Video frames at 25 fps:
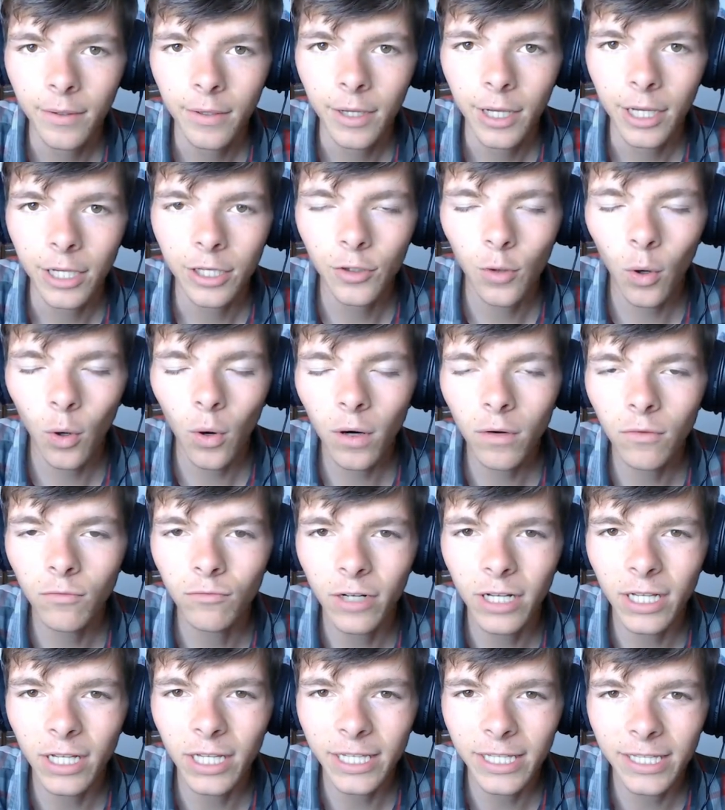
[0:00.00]
Is Tor
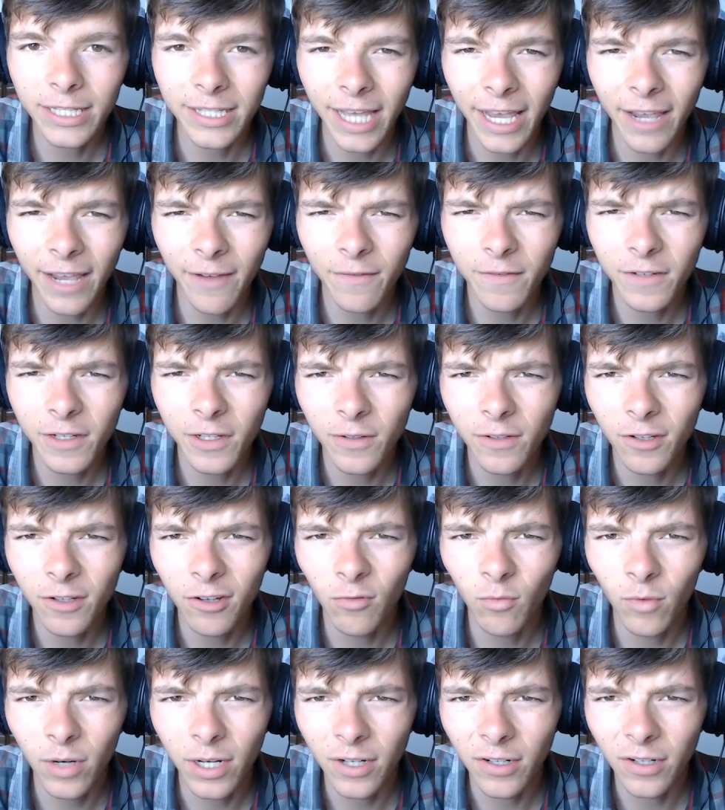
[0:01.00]
really safe to use
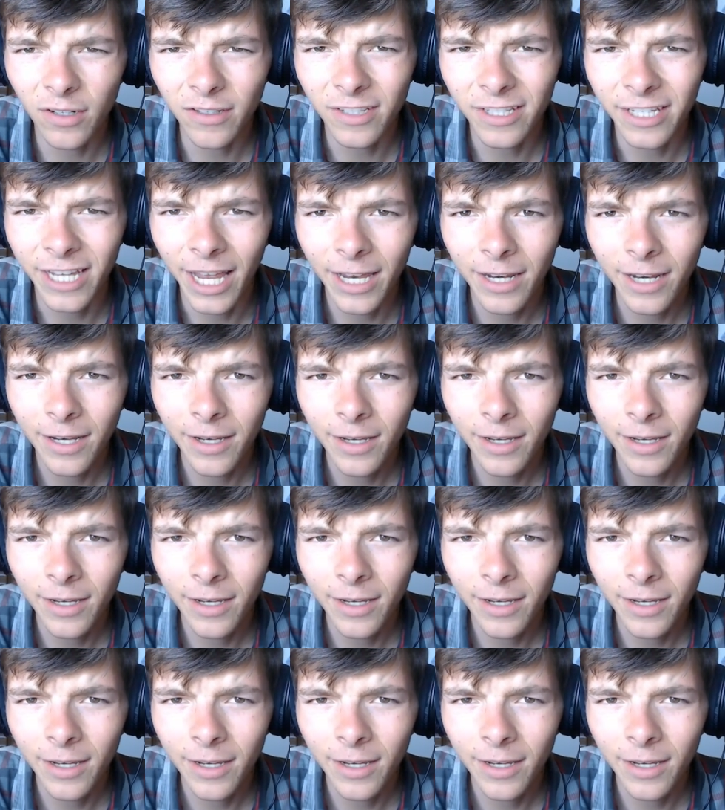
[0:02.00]
on Windows ten?